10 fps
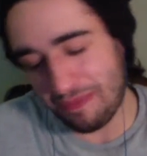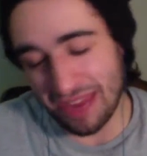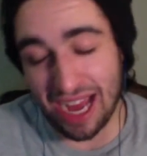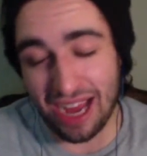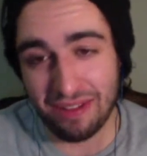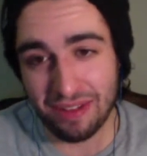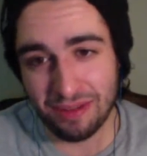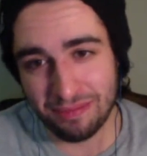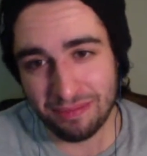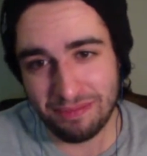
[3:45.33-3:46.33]
I have
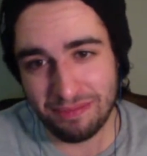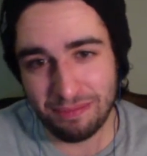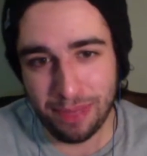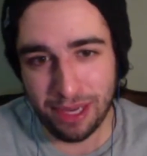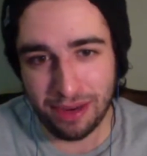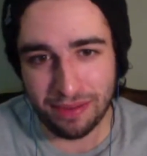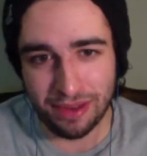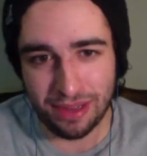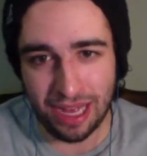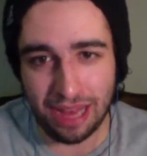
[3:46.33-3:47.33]
a
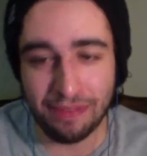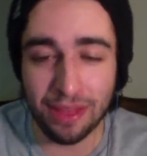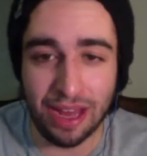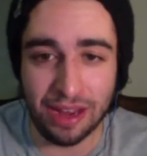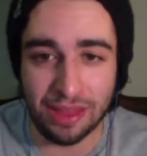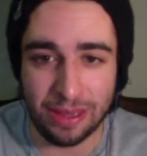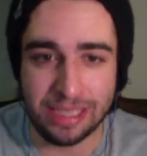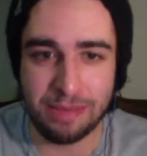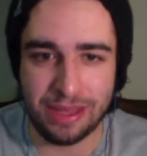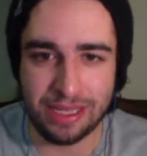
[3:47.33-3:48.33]
lot of
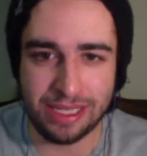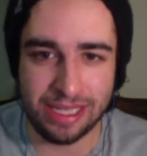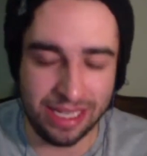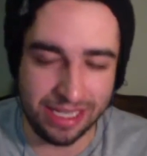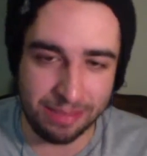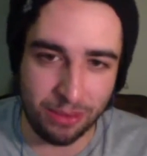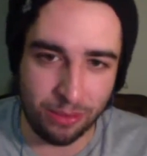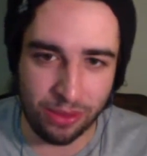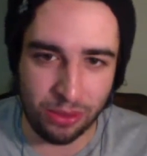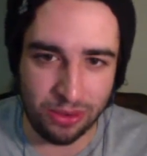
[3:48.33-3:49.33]
thoughts about this contestant, but I
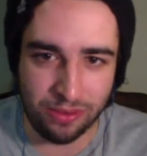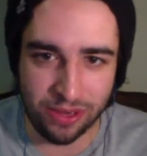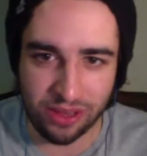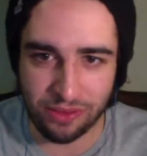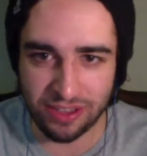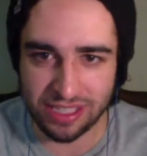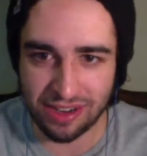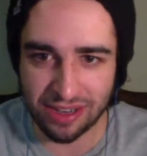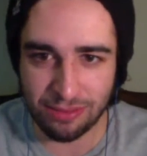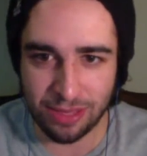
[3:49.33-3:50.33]
want to throw it over to you first,
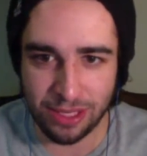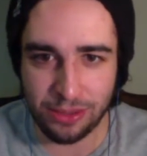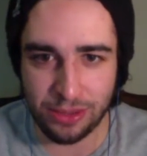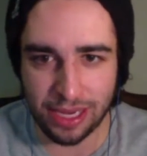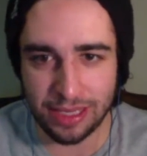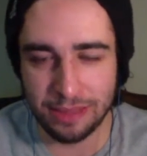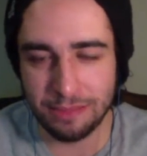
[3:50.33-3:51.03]
Eric. What did you think?